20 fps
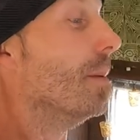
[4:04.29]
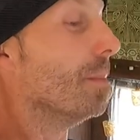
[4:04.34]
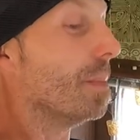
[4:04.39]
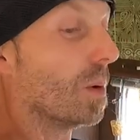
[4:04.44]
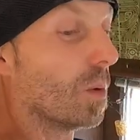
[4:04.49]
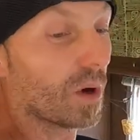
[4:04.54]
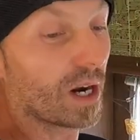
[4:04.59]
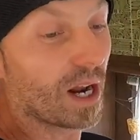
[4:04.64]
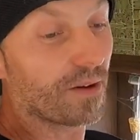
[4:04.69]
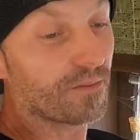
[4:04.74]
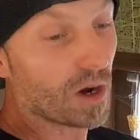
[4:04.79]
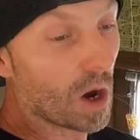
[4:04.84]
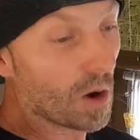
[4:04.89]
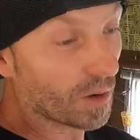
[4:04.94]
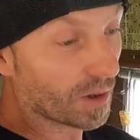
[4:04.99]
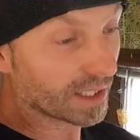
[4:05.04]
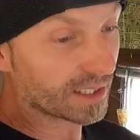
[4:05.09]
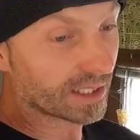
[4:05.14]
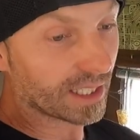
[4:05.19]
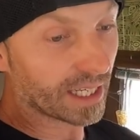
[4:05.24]
But what I've
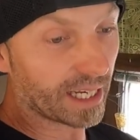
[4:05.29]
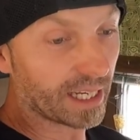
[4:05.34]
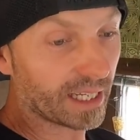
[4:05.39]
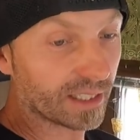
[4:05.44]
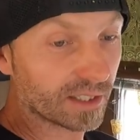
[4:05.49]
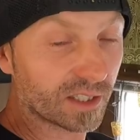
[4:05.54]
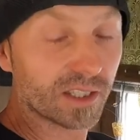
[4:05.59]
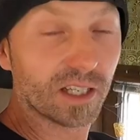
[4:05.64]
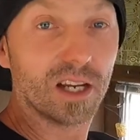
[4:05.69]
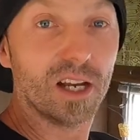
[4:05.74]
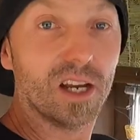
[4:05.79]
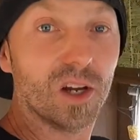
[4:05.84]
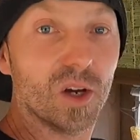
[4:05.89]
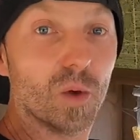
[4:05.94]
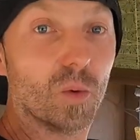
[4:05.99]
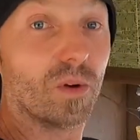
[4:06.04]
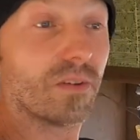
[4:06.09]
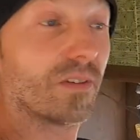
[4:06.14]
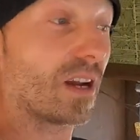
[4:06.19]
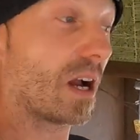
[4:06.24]
noticed is
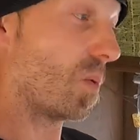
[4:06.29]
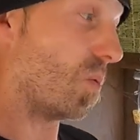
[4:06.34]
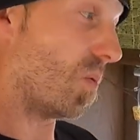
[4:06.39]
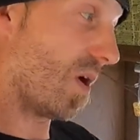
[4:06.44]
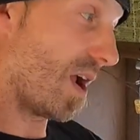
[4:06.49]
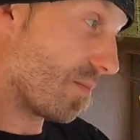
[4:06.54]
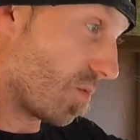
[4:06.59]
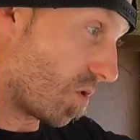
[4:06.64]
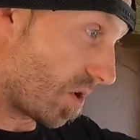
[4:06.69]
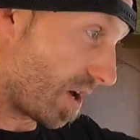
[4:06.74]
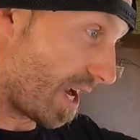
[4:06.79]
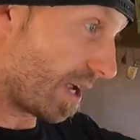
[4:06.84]
we've got way more